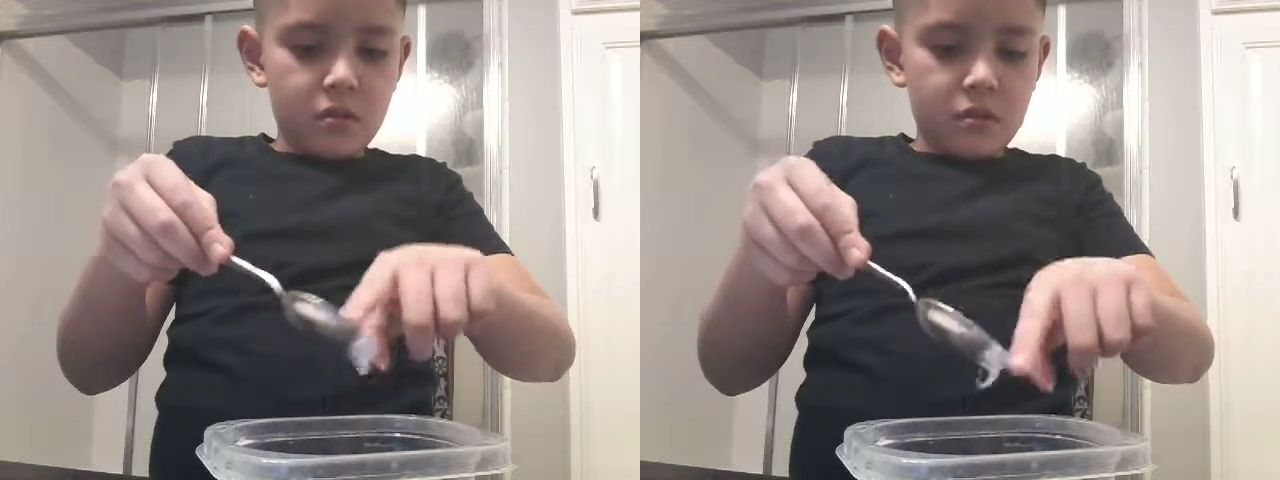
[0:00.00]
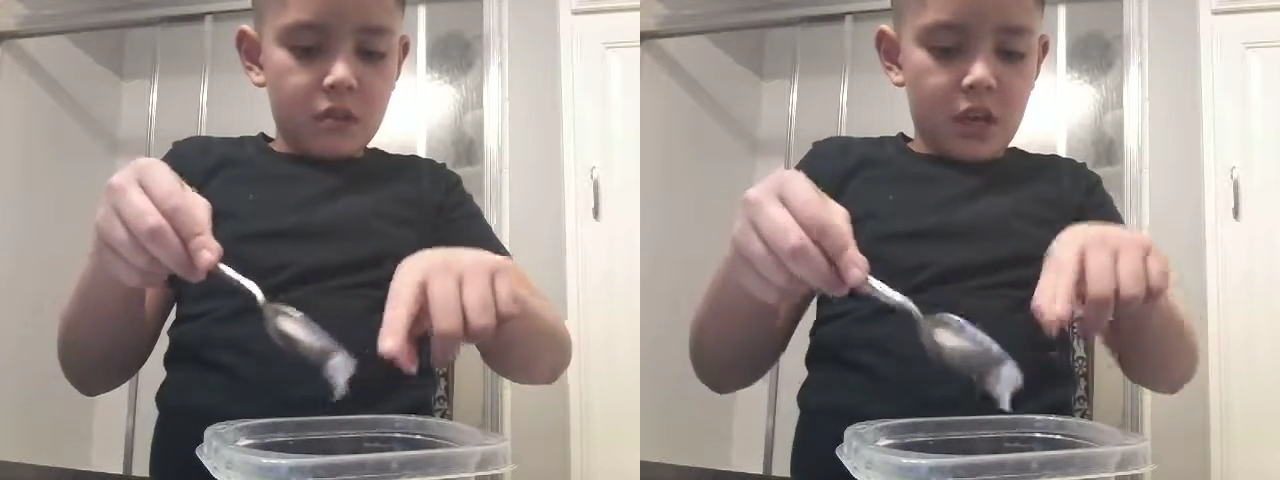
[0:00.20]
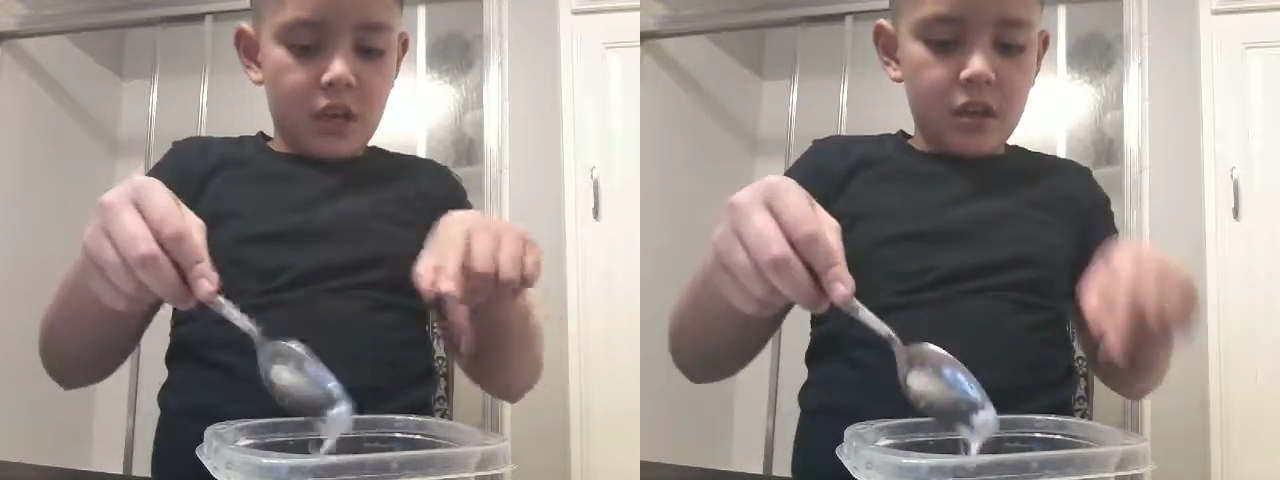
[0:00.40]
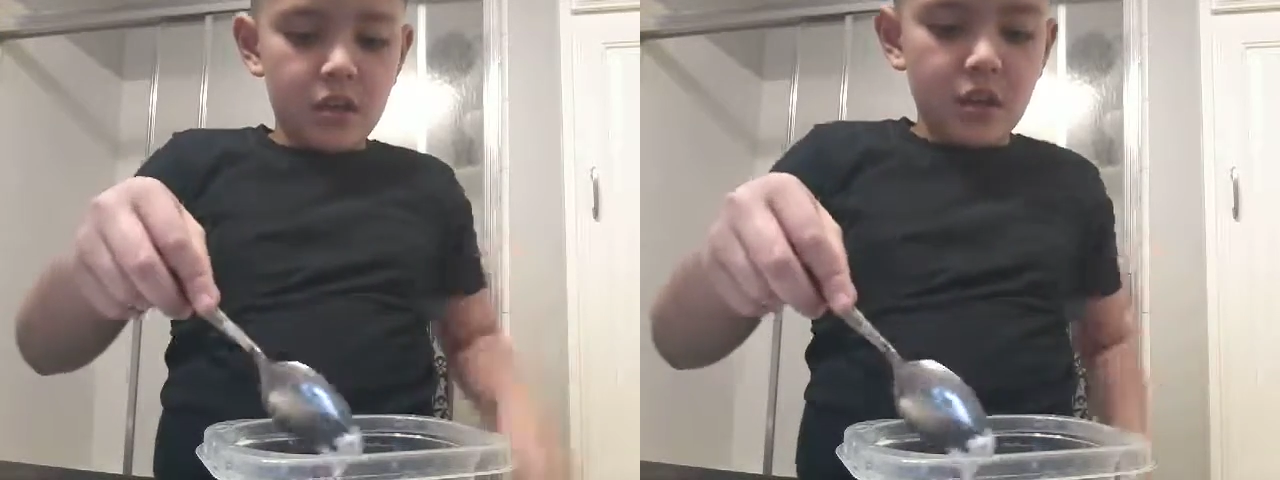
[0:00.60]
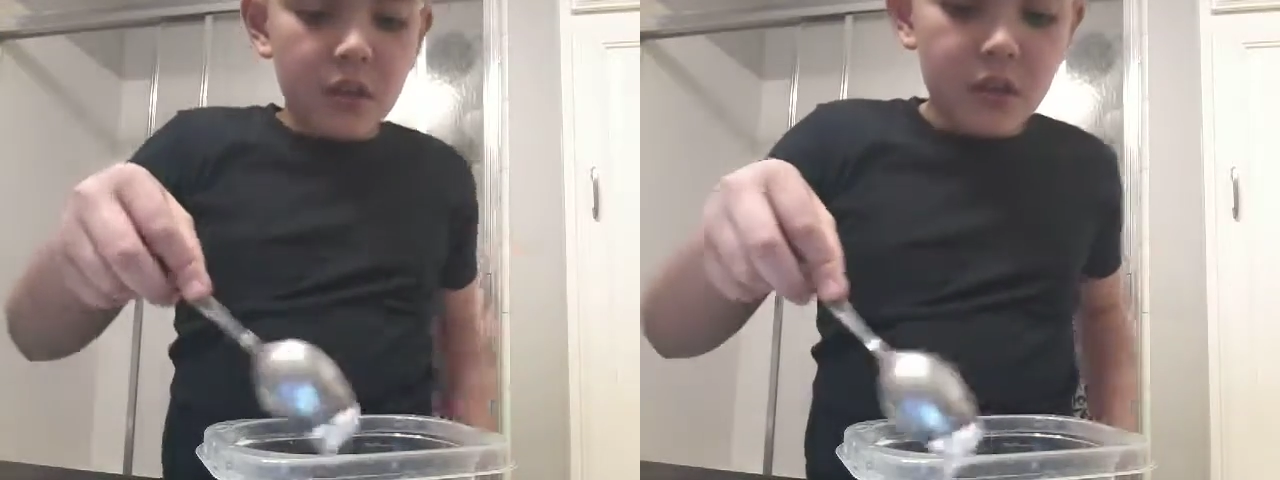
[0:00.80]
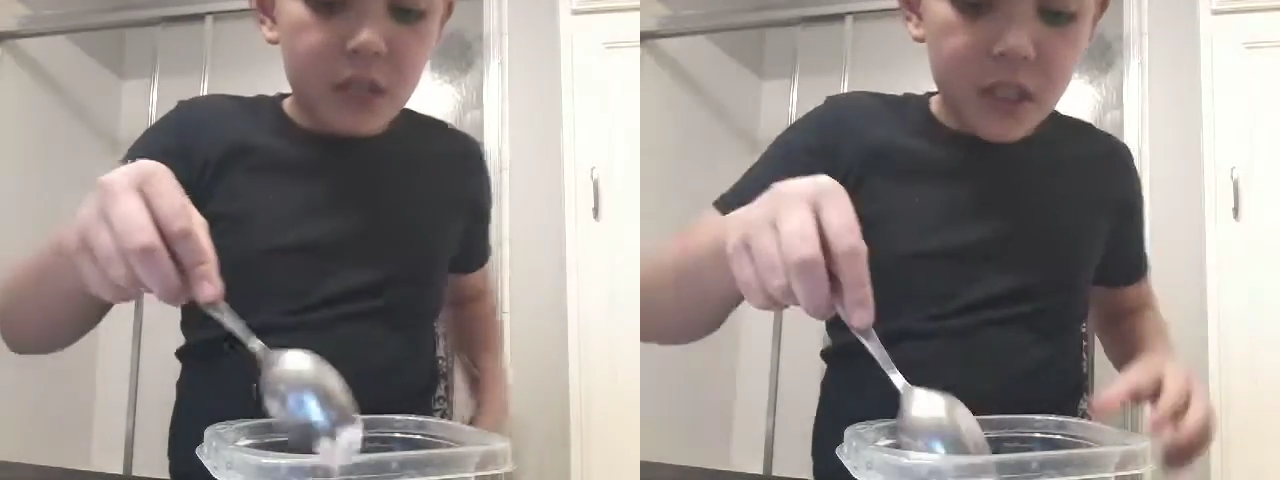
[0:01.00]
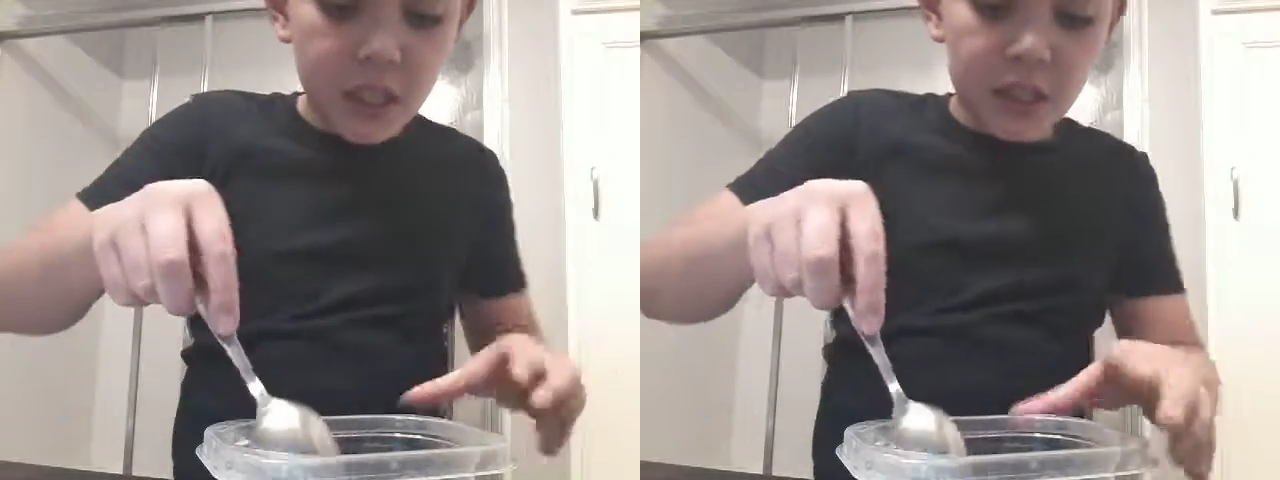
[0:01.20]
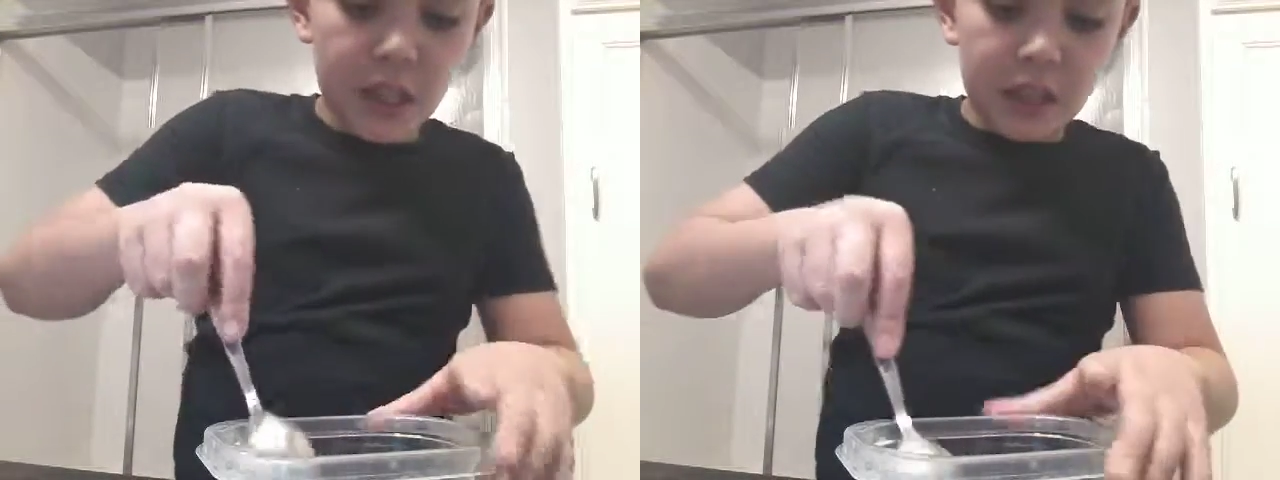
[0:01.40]
Okay.
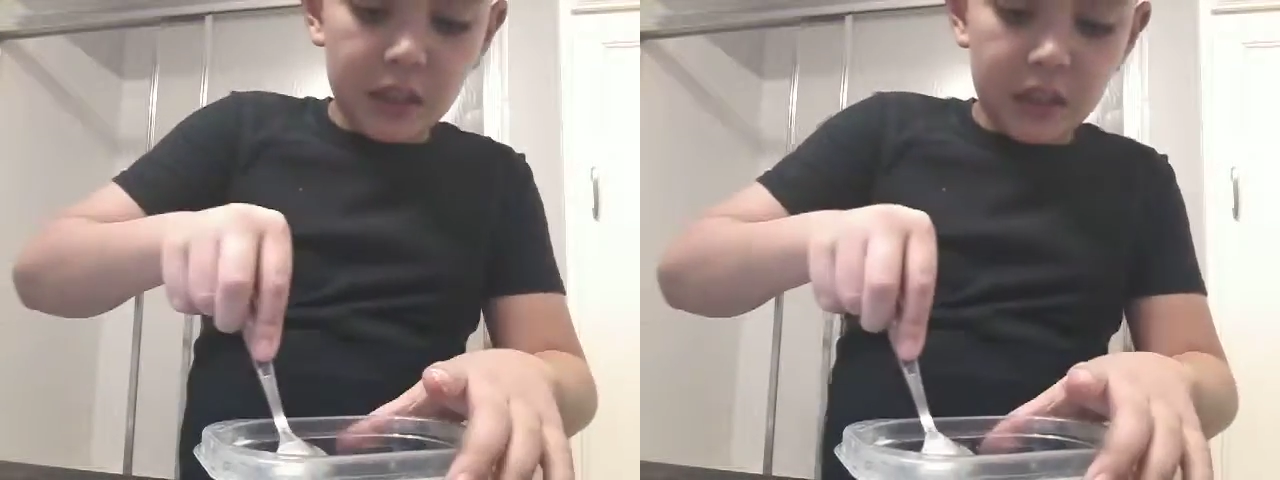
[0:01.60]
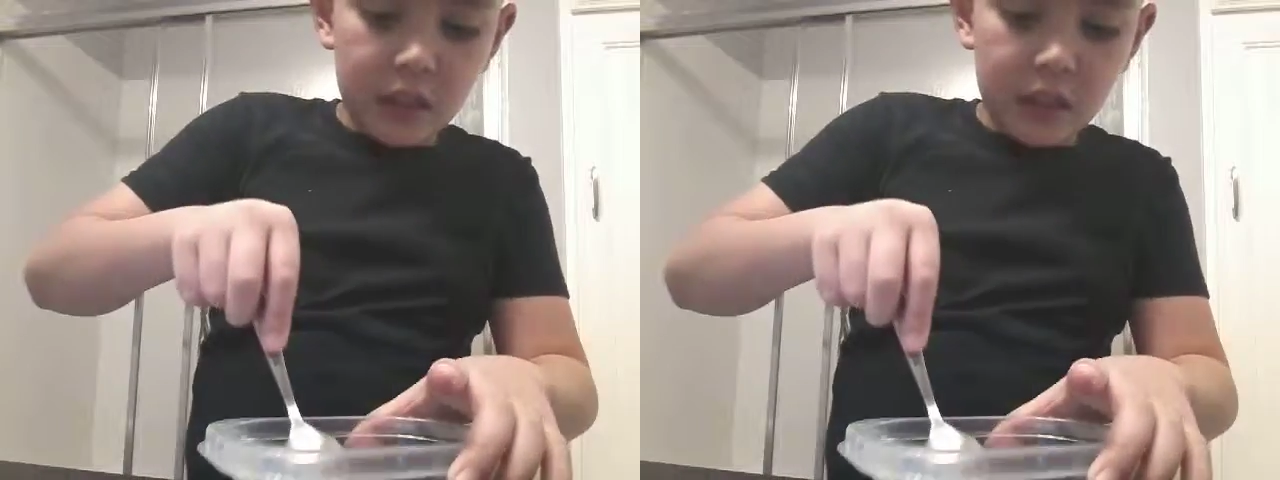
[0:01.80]
See, like,